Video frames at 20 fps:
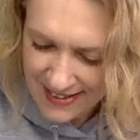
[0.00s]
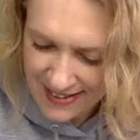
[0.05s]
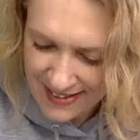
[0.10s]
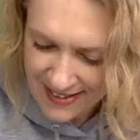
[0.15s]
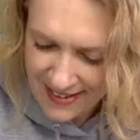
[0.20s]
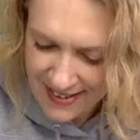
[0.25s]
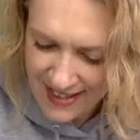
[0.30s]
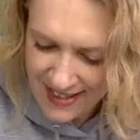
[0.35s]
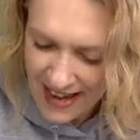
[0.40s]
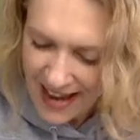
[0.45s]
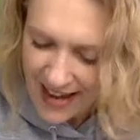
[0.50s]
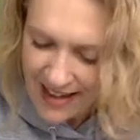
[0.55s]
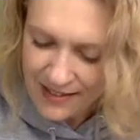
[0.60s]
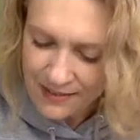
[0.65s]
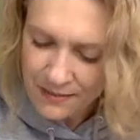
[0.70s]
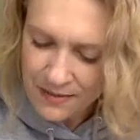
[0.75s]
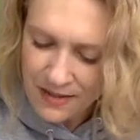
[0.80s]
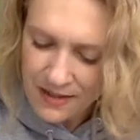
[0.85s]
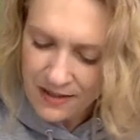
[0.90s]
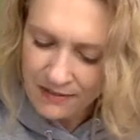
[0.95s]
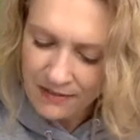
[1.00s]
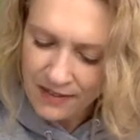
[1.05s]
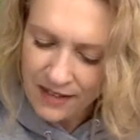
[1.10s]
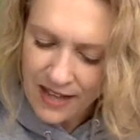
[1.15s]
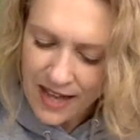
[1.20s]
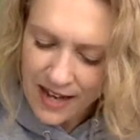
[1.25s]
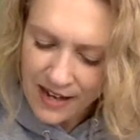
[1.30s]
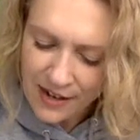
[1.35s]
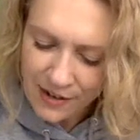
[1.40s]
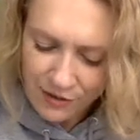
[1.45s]
The admin of
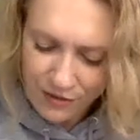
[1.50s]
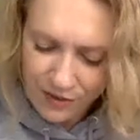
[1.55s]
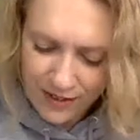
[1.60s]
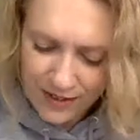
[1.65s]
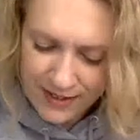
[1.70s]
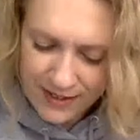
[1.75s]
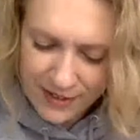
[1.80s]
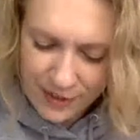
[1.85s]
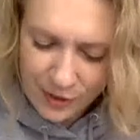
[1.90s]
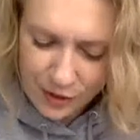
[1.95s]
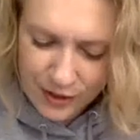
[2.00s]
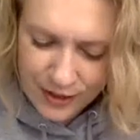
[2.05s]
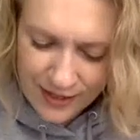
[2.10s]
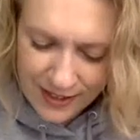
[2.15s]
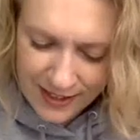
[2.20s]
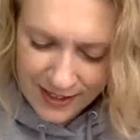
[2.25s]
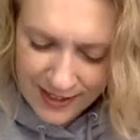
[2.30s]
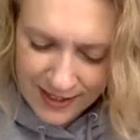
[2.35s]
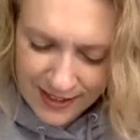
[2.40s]
life and adulting.